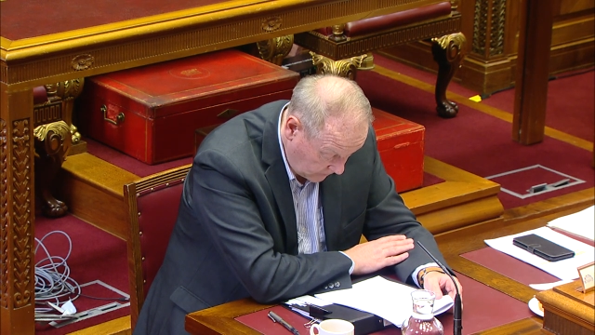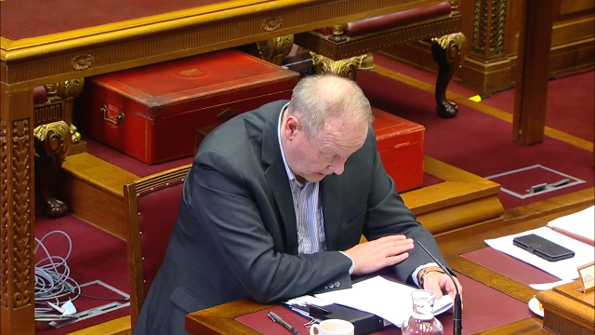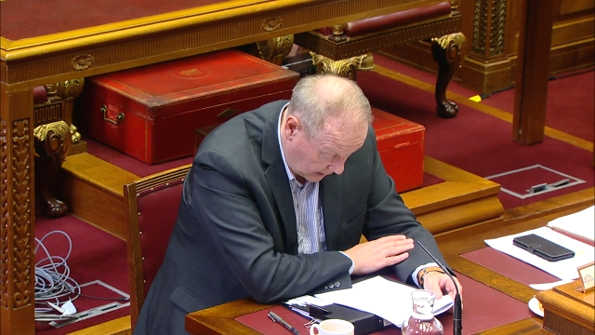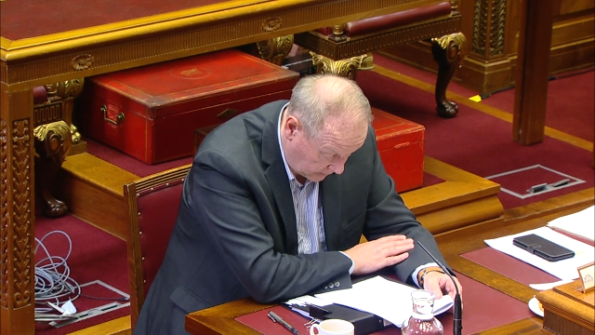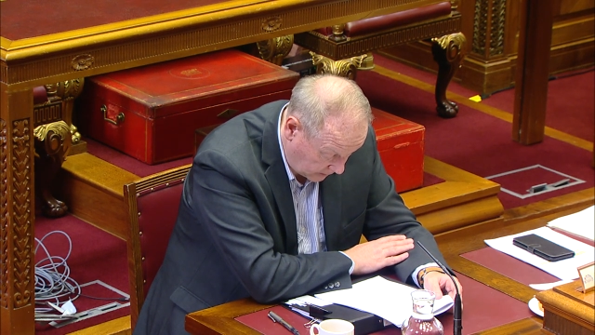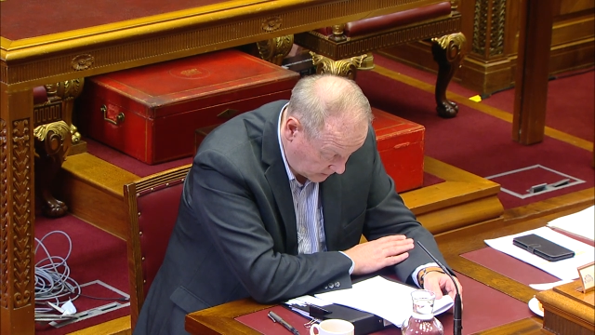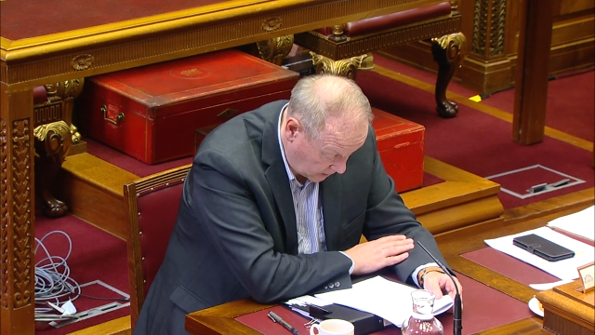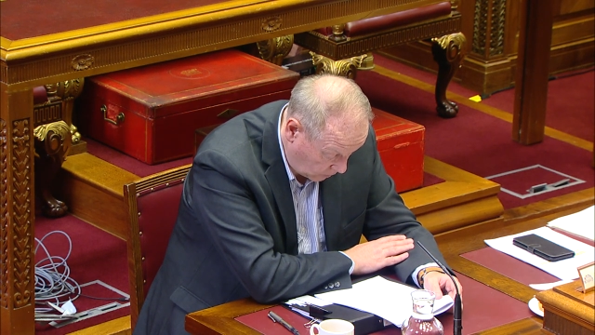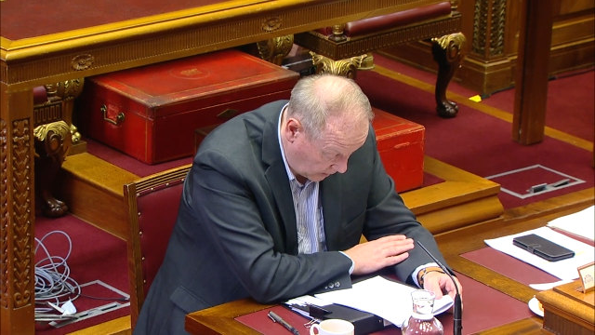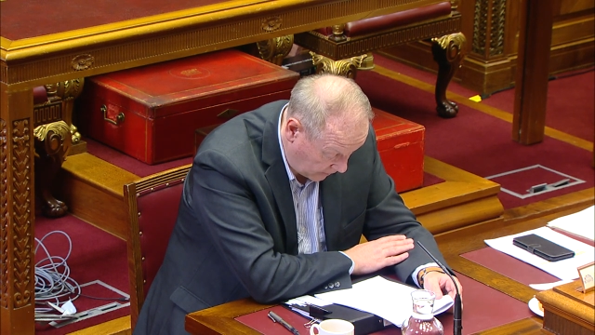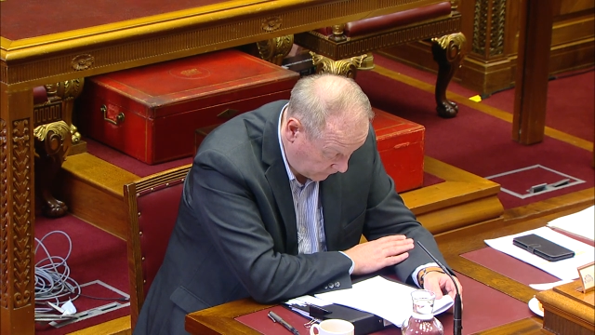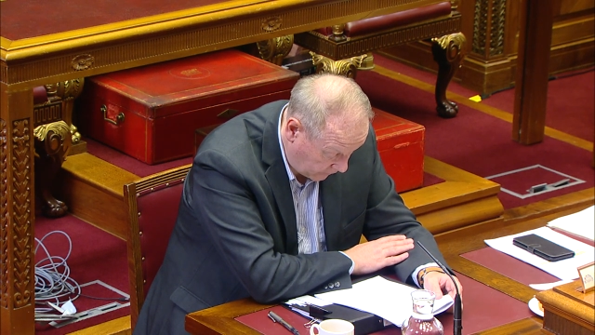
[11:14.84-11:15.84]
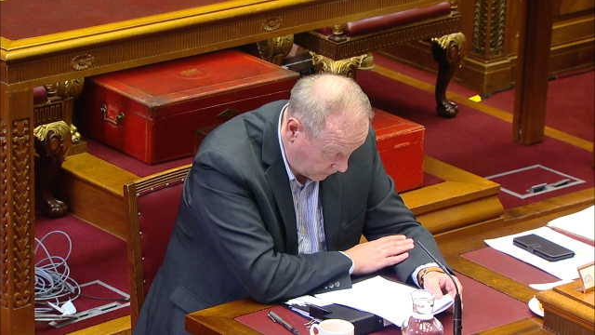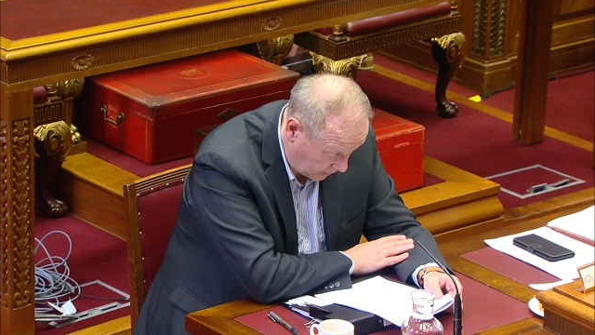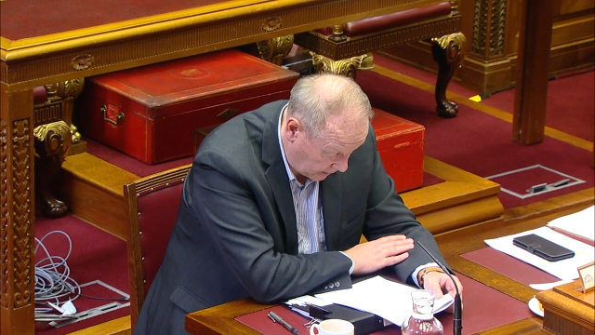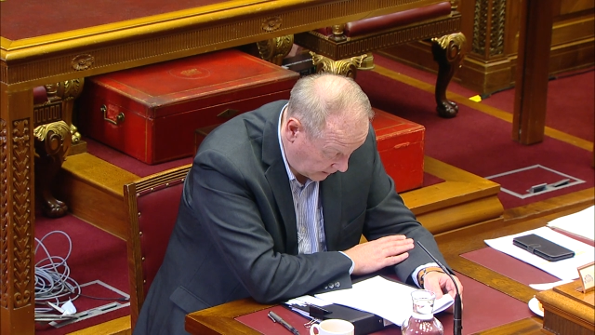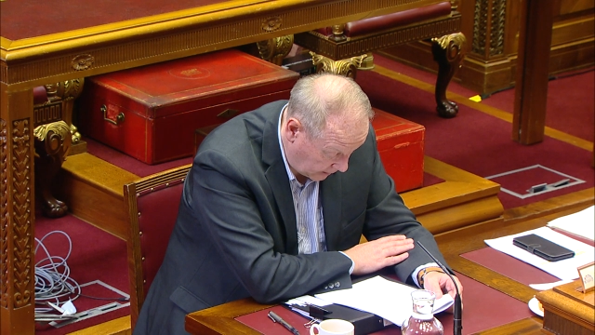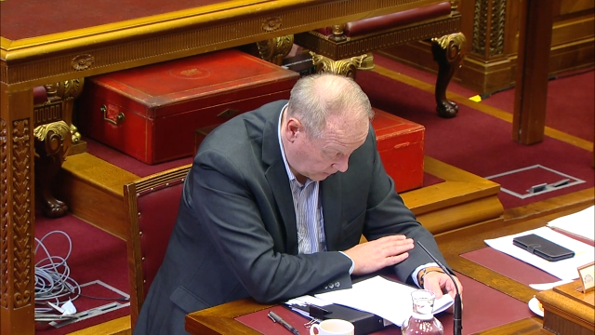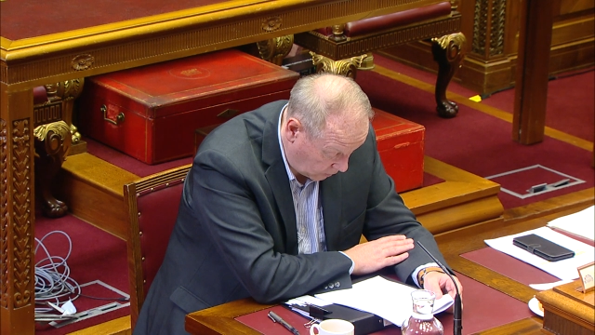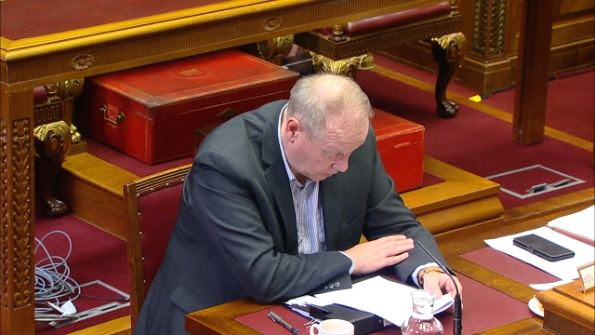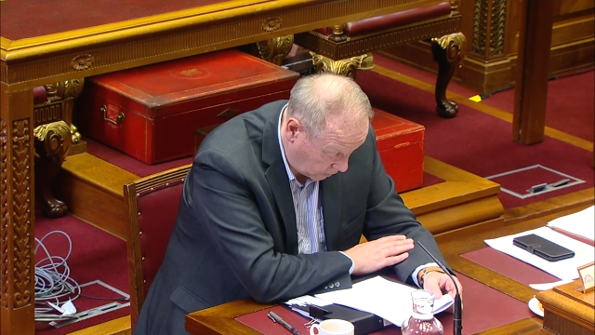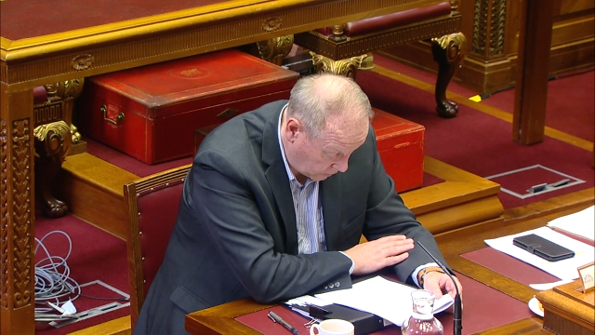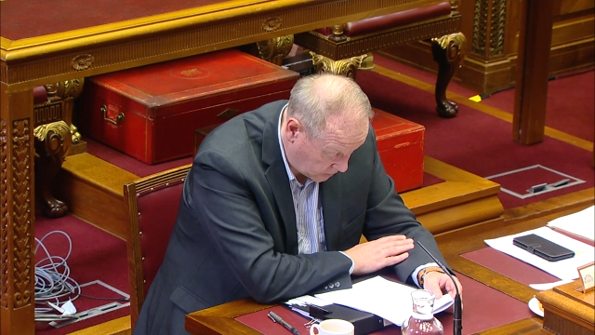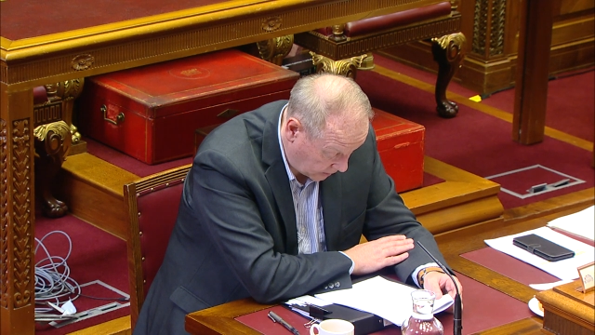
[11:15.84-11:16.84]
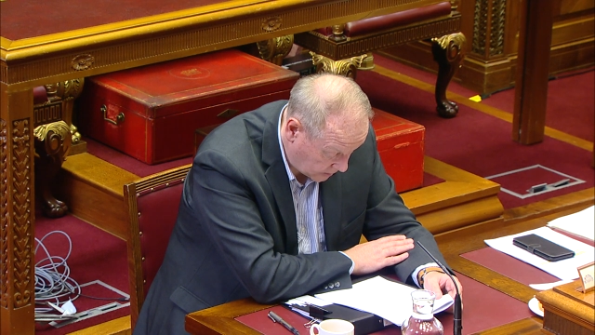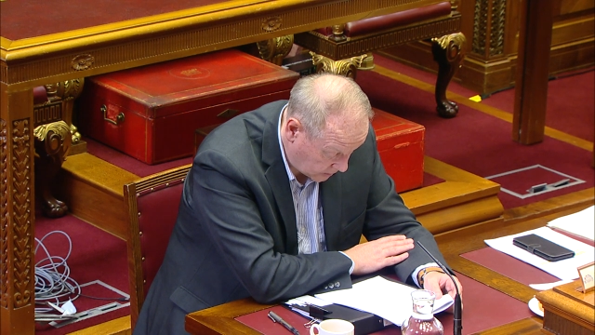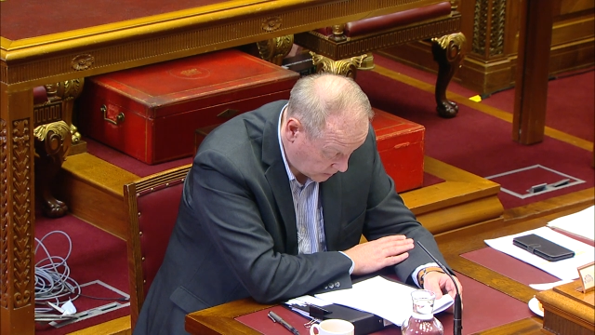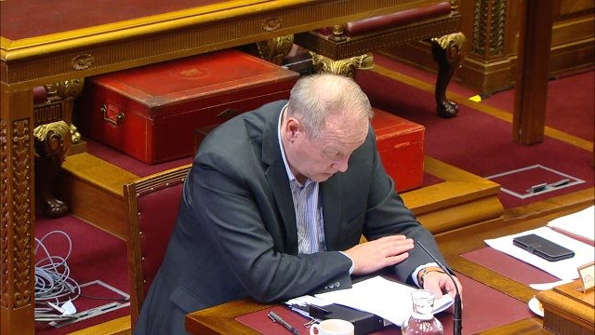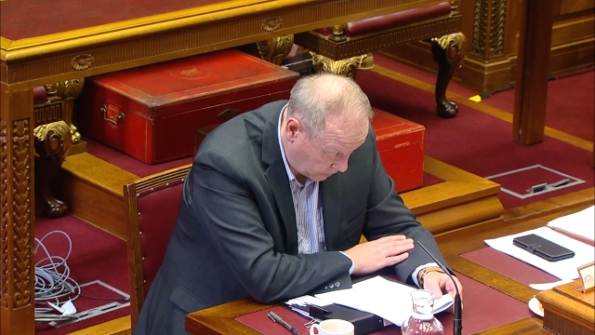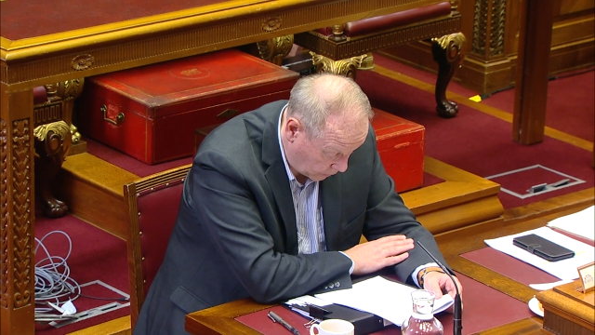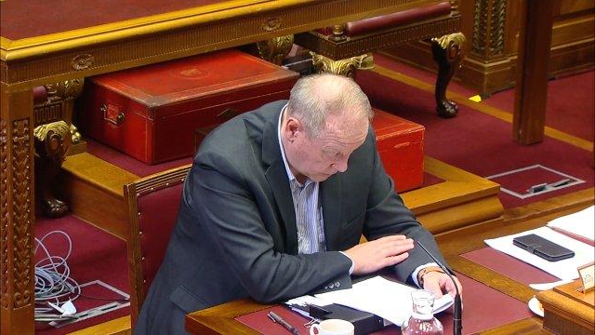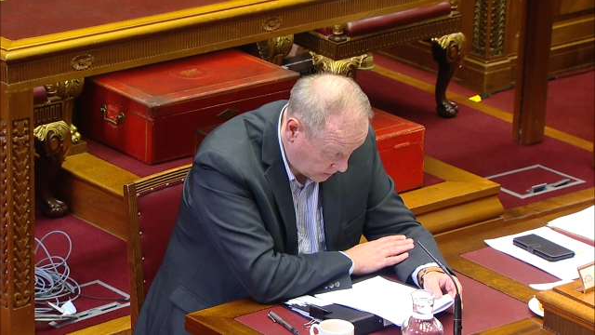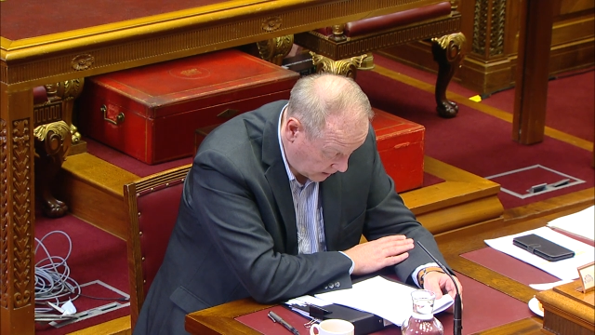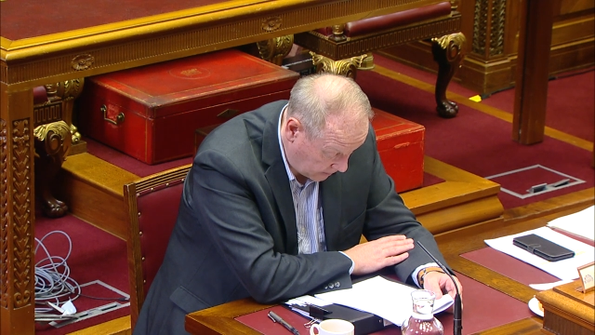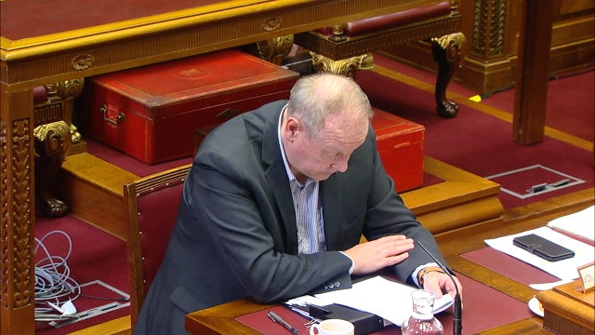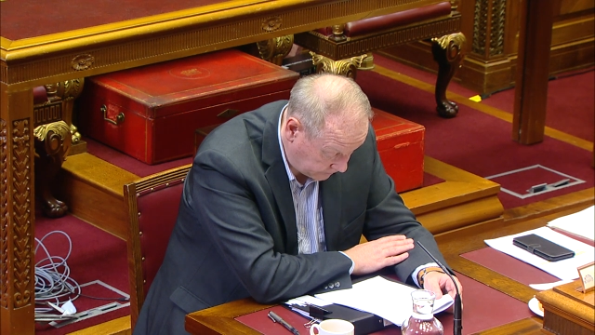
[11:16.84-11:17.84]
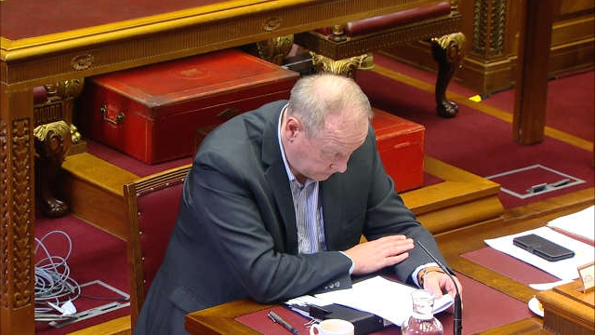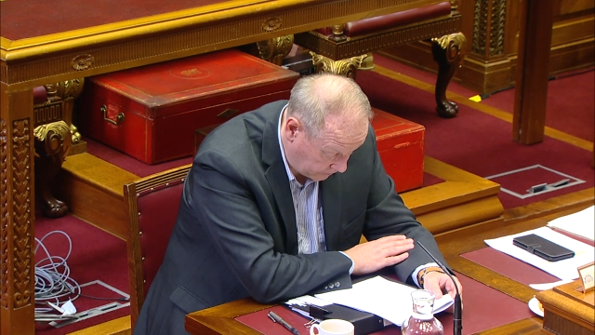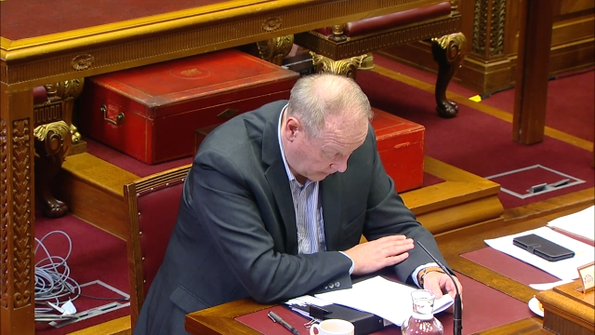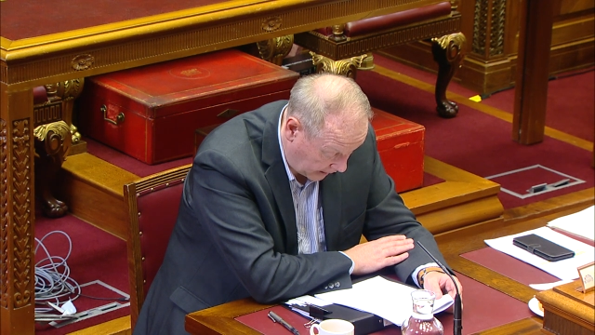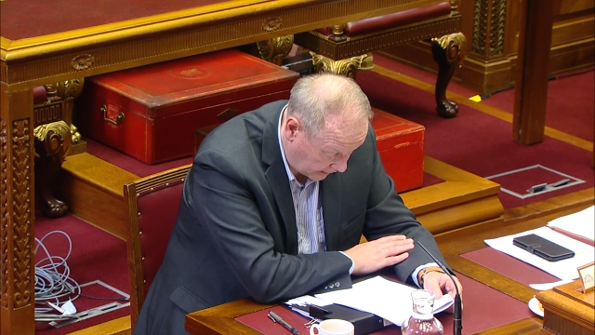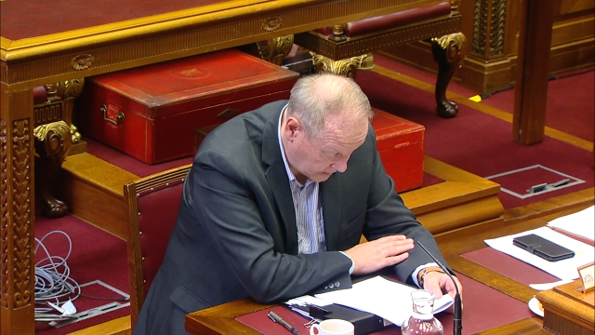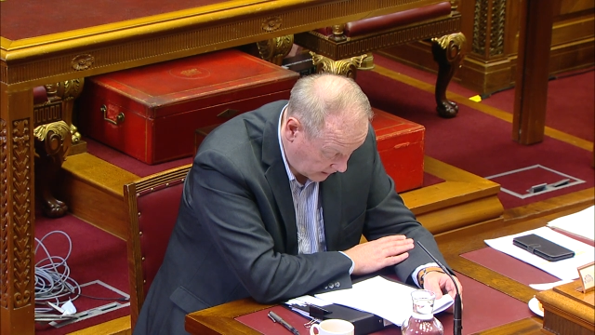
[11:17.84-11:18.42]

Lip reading: [unreadable: no face in view]